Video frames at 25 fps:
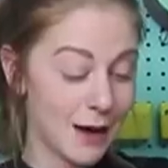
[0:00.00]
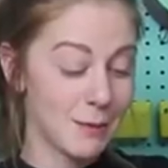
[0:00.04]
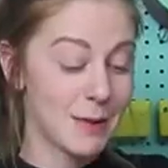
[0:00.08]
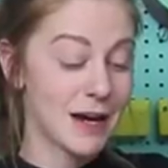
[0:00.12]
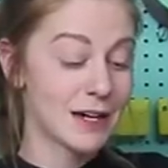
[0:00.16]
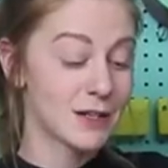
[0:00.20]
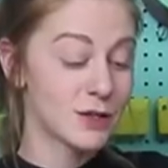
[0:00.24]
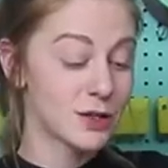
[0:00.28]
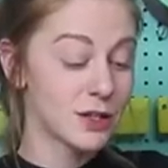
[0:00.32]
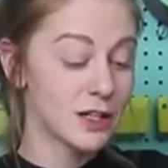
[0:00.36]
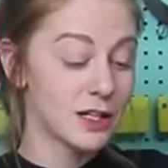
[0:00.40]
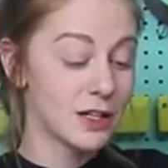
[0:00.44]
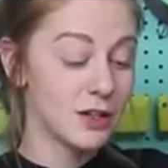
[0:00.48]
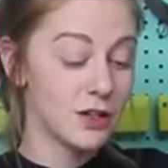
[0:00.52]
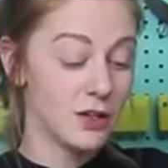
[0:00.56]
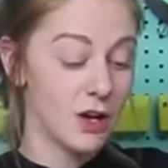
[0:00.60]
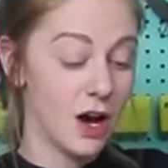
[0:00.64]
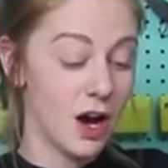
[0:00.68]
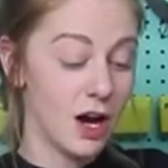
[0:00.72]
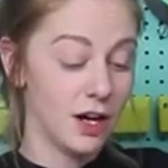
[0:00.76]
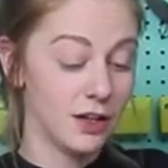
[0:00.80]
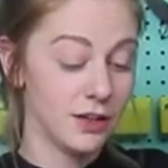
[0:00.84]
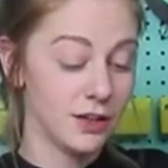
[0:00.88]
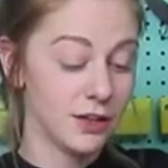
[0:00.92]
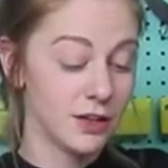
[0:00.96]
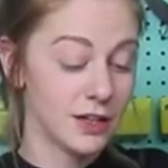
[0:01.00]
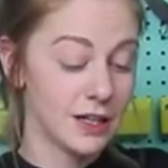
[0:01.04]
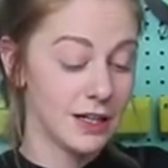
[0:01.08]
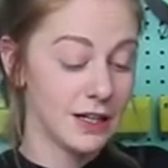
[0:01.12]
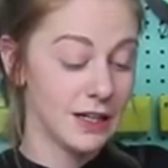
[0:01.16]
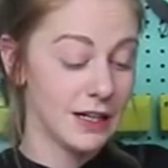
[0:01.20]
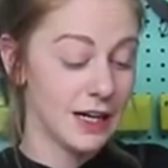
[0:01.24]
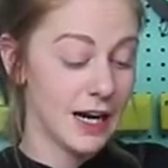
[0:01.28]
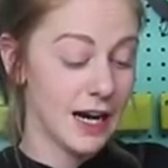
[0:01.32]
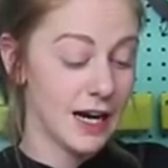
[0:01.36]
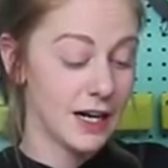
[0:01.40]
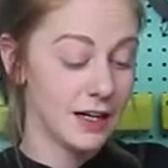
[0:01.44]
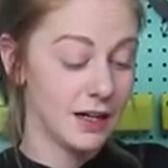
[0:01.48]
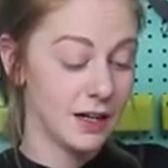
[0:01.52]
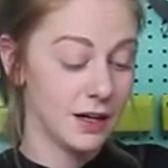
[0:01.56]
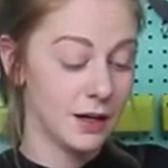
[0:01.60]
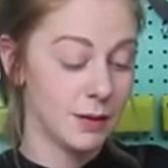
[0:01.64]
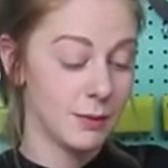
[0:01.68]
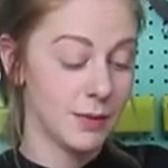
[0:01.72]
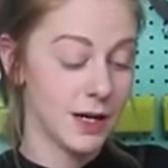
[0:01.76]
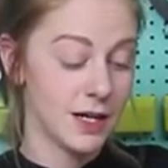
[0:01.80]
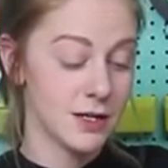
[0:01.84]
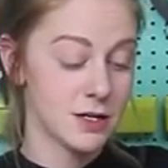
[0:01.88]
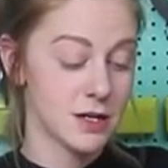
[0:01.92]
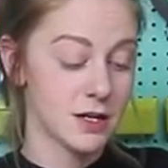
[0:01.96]
I'm actually not looking at an
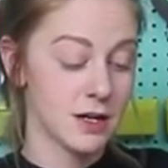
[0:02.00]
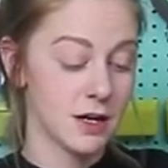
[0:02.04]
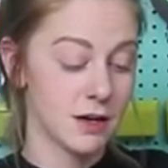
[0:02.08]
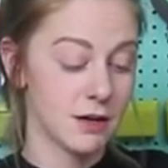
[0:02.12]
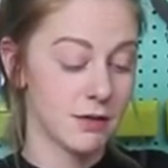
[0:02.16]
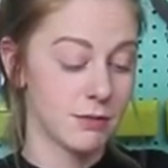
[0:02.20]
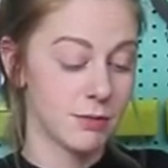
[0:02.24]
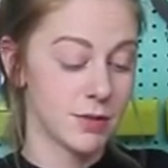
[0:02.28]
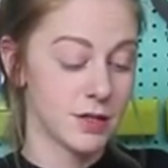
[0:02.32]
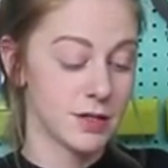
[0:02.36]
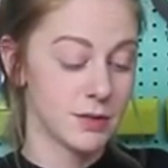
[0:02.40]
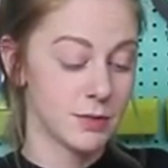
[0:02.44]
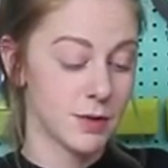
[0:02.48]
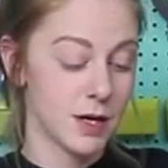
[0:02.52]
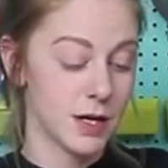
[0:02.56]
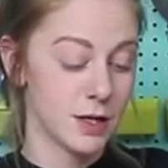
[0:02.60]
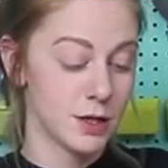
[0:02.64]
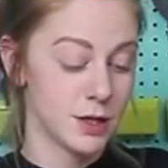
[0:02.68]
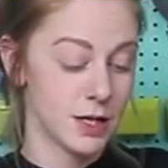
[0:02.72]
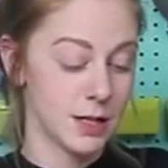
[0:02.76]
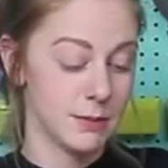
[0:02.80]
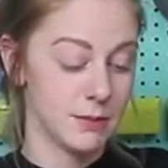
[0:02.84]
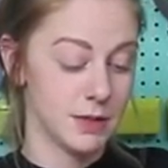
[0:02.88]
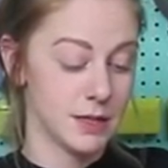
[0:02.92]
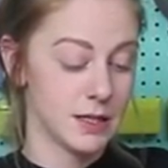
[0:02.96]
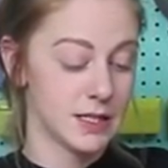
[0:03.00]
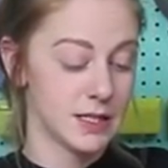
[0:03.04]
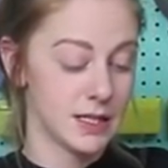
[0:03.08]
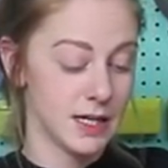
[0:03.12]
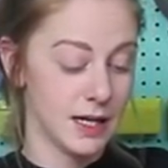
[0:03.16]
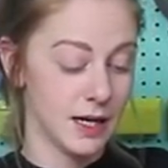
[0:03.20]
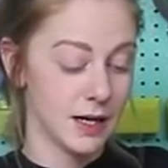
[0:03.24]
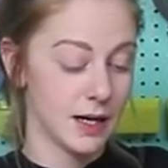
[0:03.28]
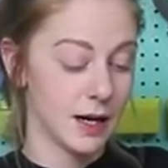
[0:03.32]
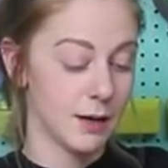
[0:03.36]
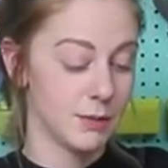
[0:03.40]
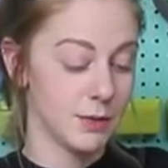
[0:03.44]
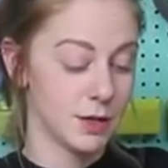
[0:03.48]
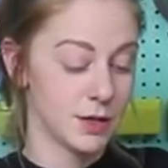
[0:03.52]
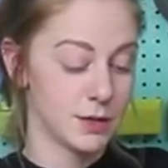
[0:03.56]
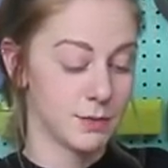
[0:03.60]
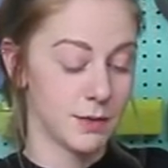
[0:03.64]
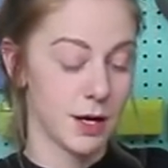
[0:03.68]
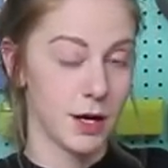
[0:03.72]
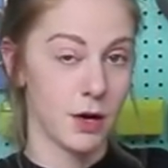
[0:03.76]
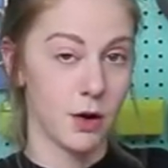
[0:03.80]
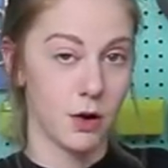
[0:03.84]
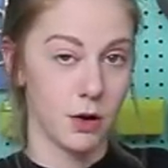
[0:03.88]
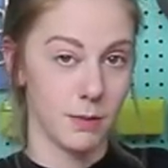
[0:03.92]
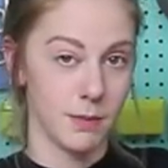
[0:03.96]
imaginary wristwatch, I'm just seeing how much
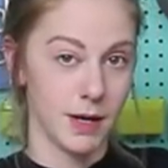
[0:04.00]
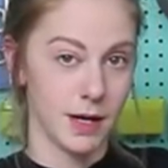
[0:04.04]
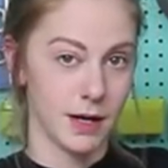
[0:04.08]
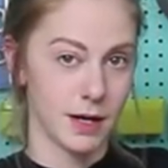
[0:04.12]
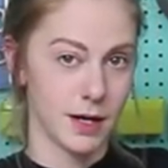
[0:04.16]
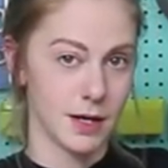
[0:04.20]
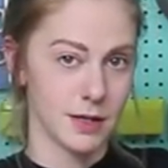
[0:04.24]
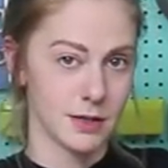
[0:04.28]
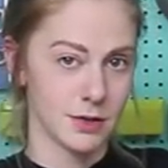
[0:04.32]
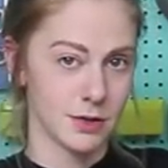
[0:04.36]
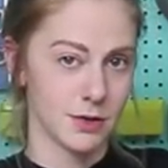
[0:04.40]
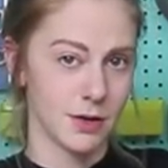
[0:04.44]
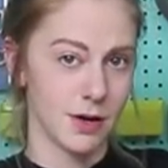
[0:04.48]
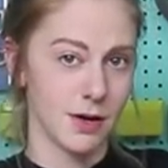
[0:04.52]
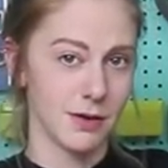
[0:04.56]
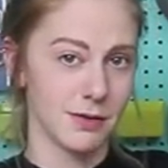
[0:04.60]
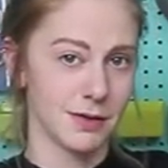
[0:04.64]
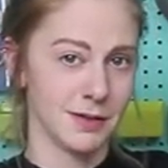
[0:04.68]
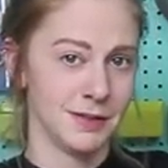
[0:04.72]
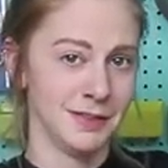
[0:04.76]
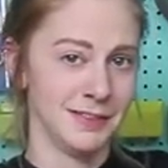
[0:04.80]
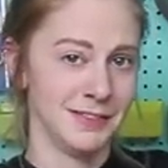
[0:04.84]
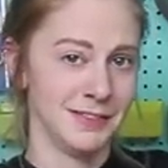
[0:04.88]
my arm hair has grown.